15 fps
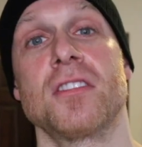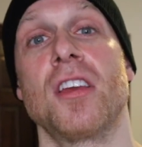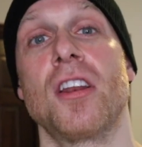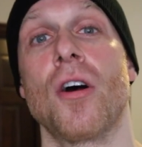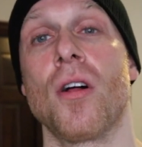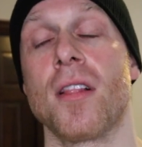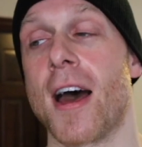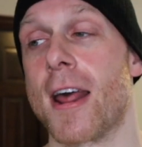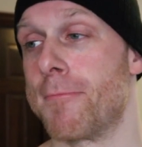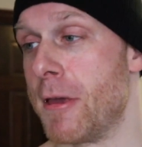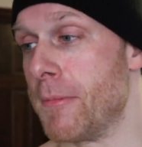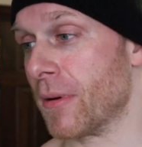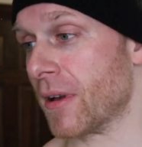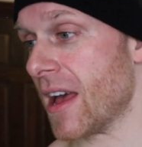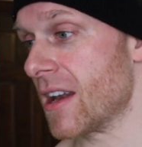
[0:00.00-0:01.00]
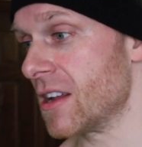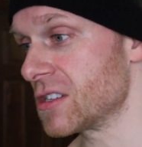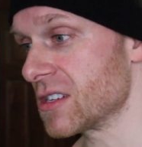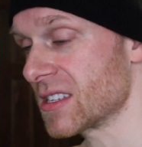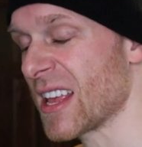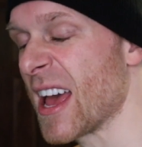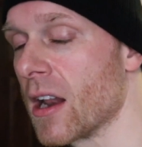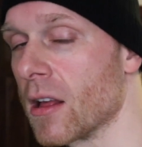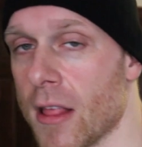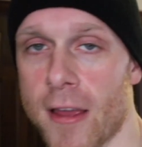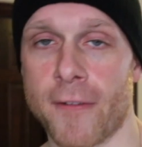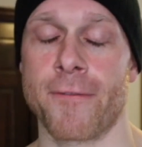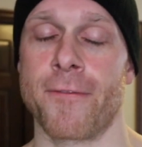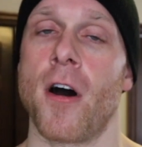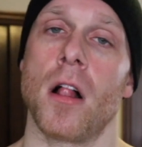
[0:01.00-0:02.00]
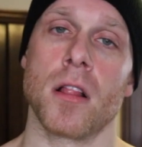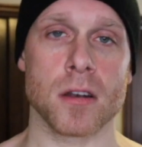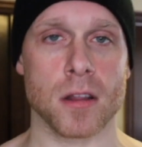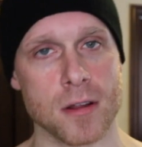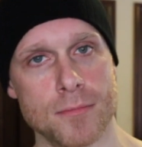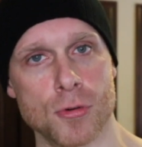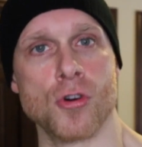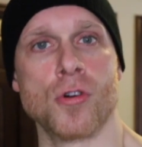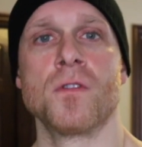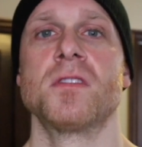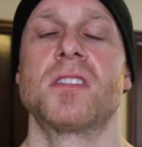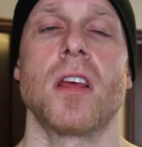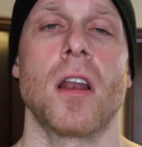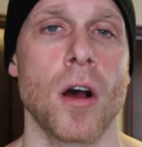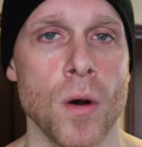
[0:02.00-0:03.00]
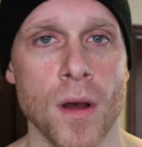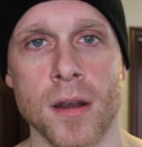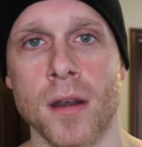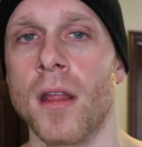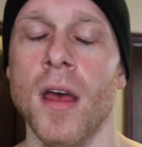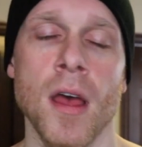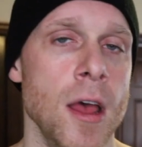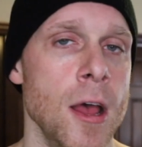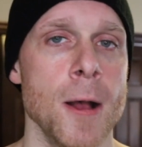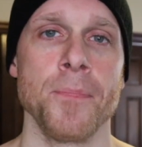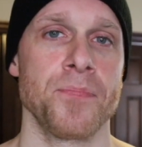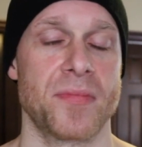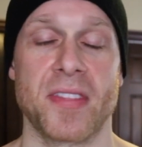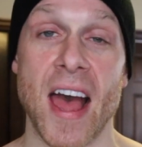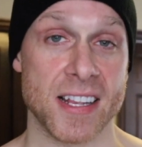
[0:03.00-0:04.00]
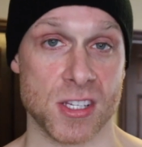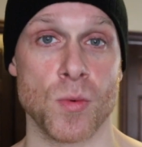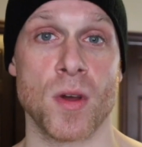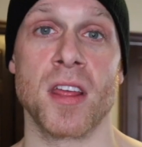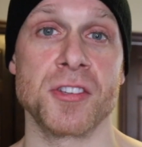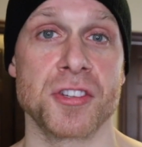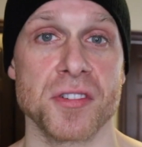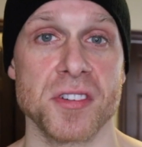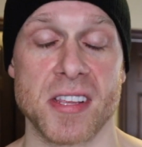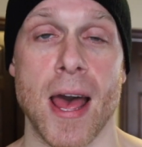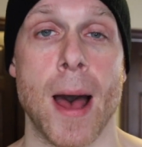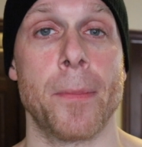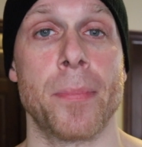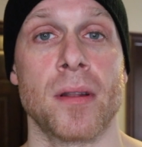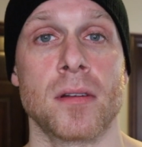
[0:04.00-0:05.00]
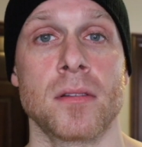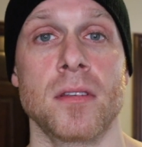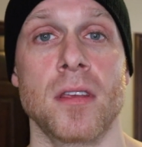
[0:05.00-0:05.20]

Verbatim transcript: You know, a lot of people kind of just kind of like fall into their moves, you know, and that's when injuries happen.